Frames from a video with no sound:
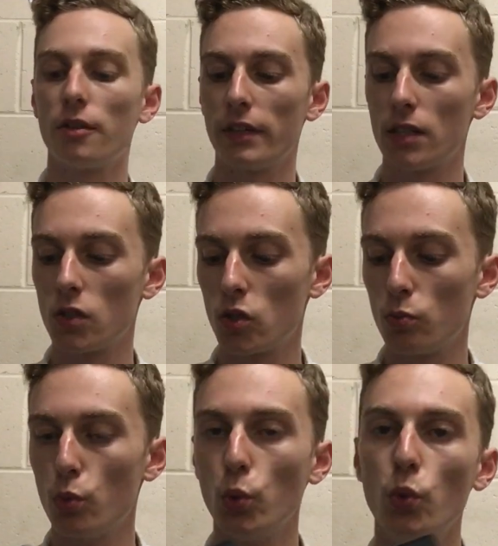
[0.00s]
of a
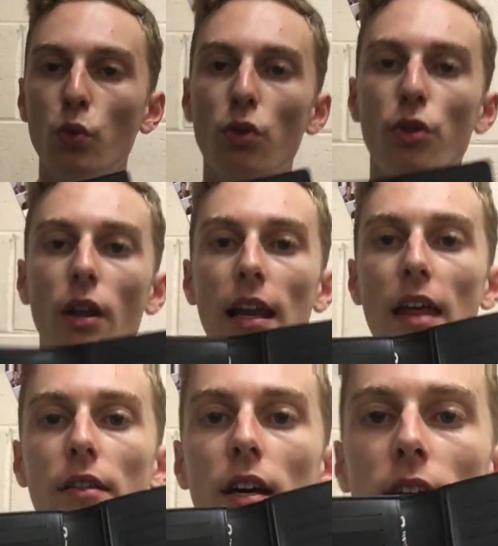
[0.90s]
smooth
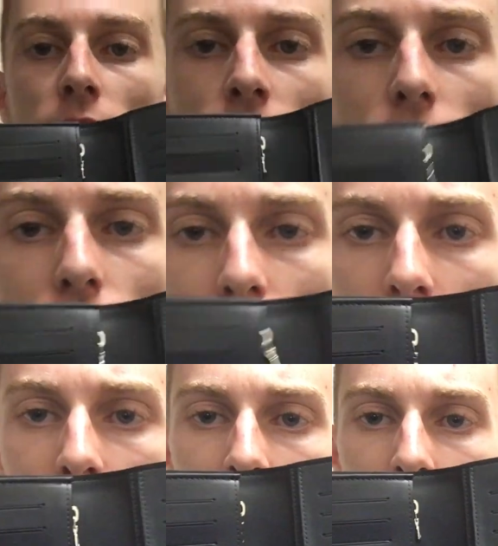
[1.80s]
leather
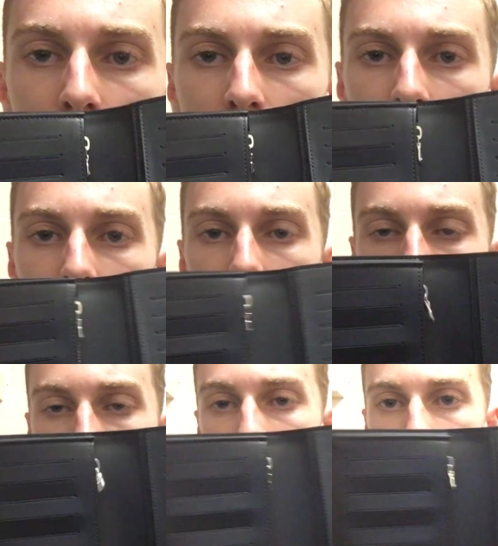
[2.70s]
interior, or
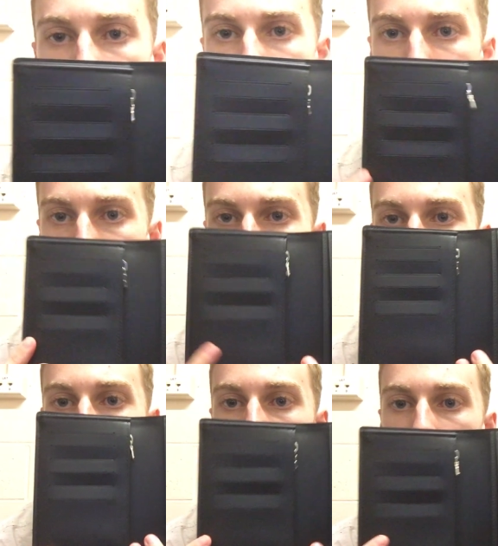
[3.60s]
like kind
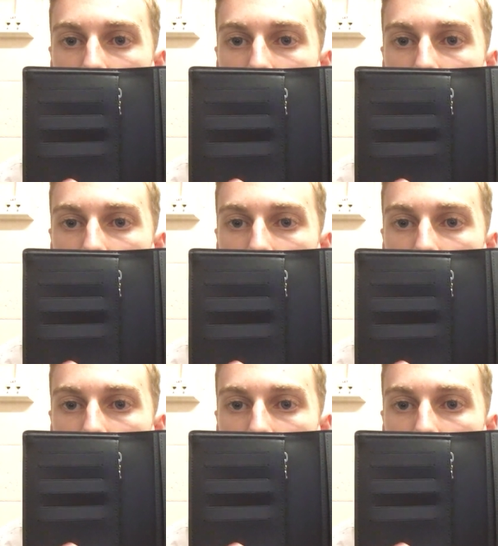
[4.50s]
of